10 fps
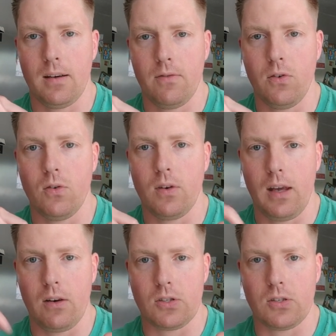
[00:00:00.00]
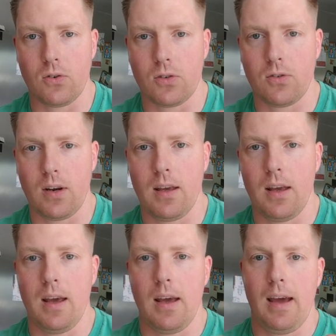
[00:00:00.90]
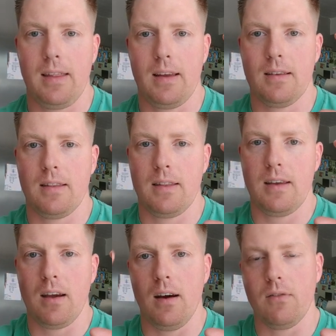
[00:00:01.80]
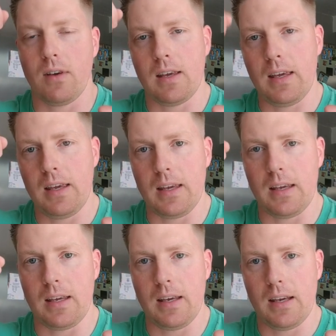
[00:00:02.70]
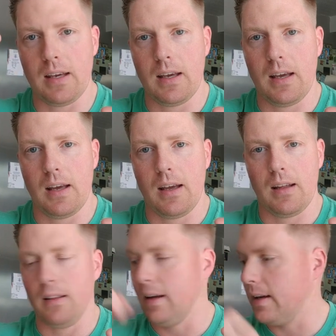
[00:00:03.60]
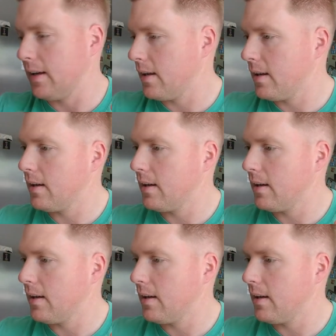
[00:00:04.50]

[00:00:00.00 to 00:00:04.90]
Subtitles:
food energy source, right? And then think of a key like,